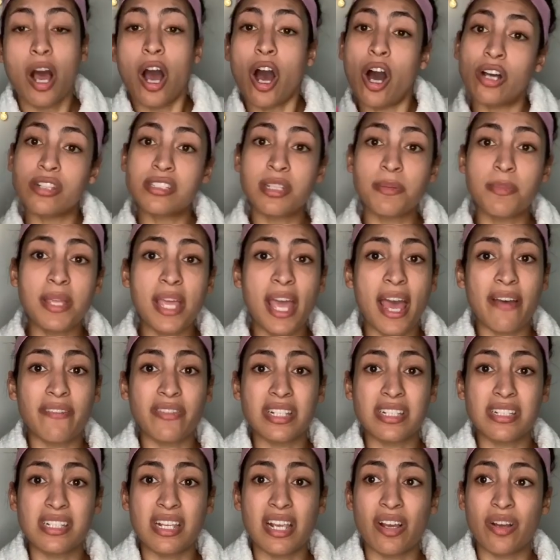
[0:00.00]
Ulta be
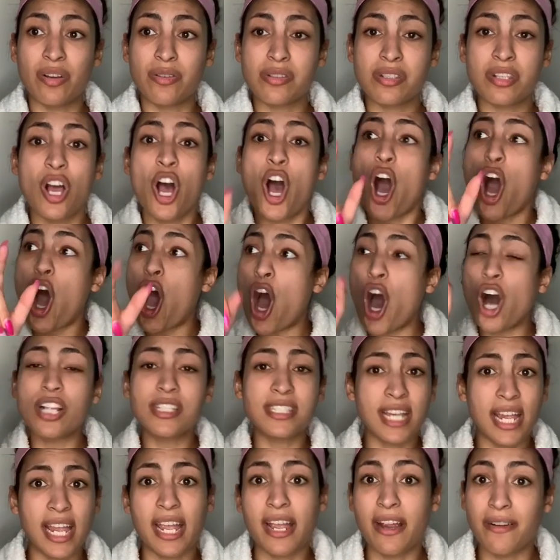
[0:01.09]
having sales all
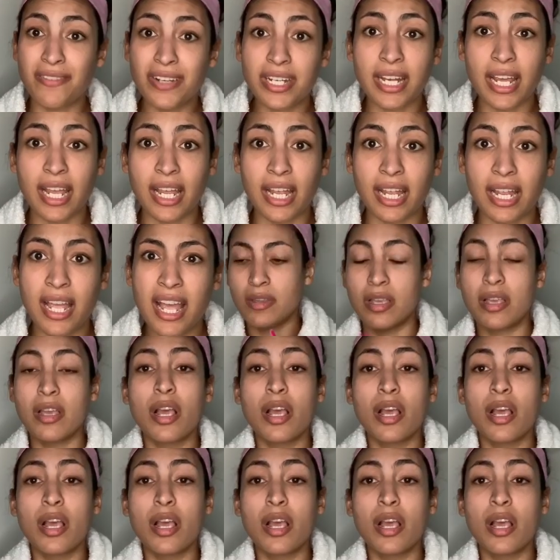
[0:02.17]
day, every day.